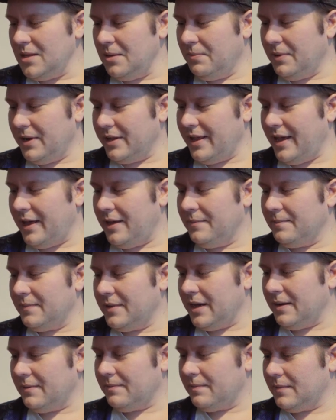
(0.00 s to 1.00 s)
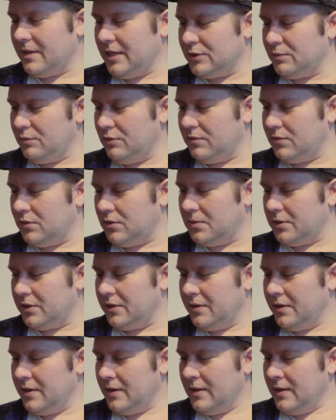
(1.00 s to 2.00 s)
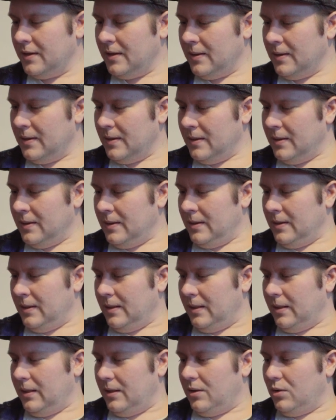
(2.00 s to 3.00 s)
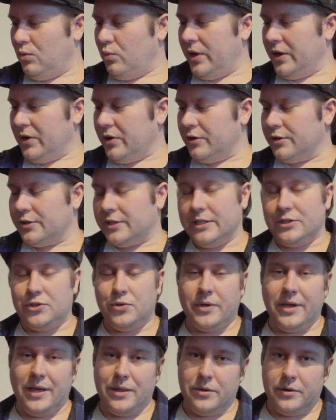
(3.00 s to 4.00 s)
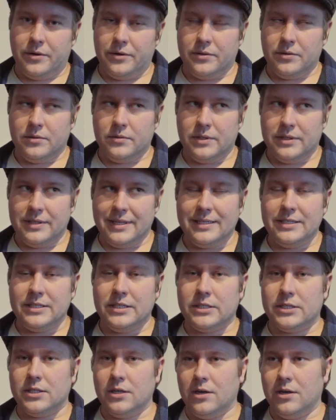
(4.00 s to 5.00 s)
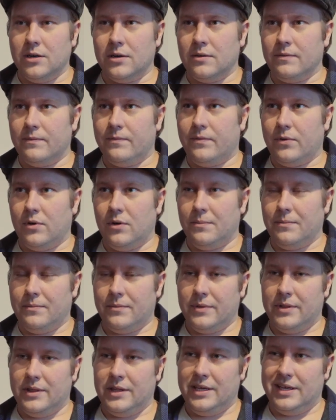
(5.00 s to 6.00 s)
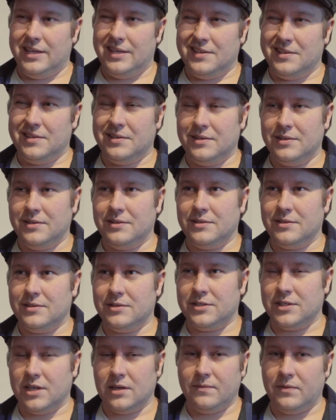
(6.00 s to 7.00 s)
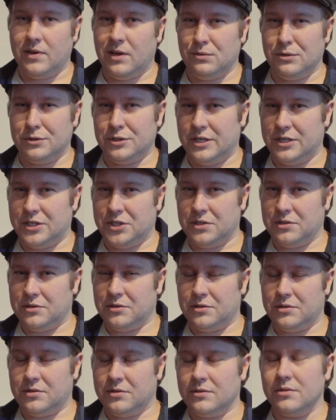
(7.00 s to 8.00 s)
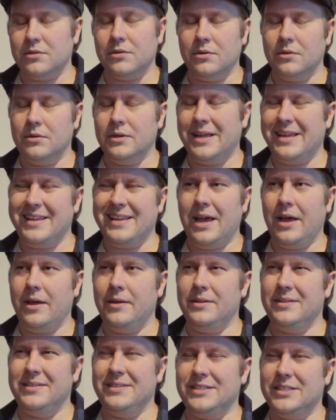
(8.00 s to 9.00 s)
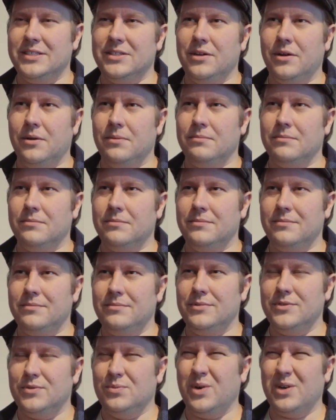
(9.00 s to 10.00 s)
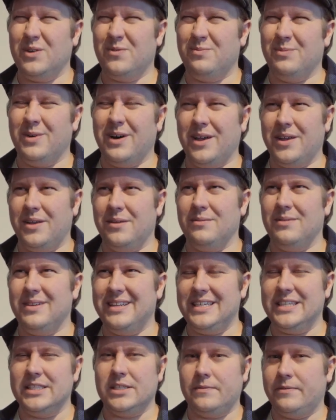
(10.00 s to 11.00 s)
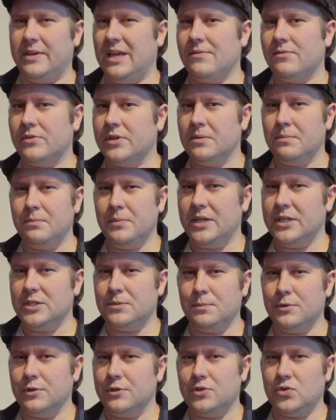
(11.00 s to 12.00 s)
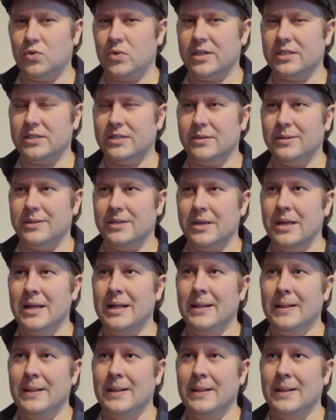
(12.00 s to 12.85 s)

But hey, yeah, let's move forward. "When Girls Get Together," that's a song from the Sunflower Sessions. So, it's one of my least favorite Beach Boys tracks, I think.